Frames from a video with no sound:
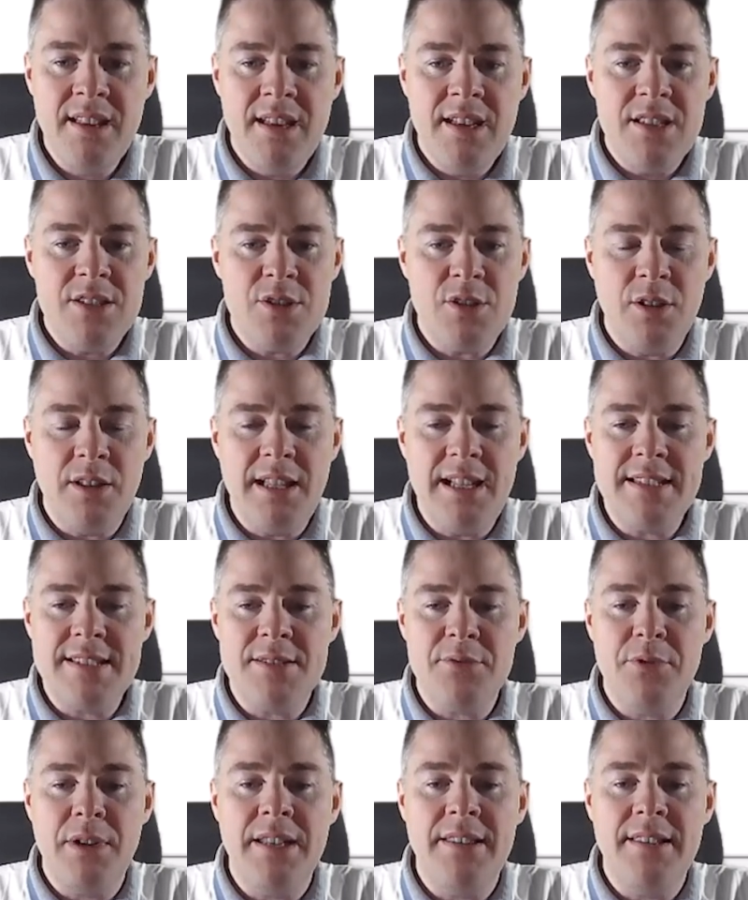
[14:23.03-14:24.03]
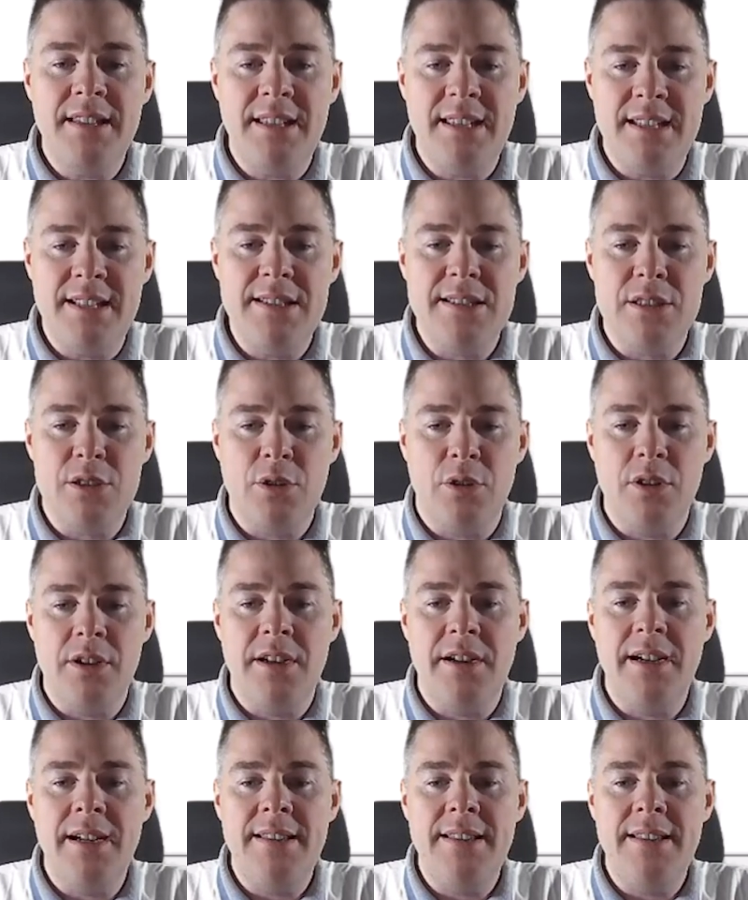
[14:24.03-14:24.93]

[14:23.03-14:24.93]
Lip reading: So let's run the installer,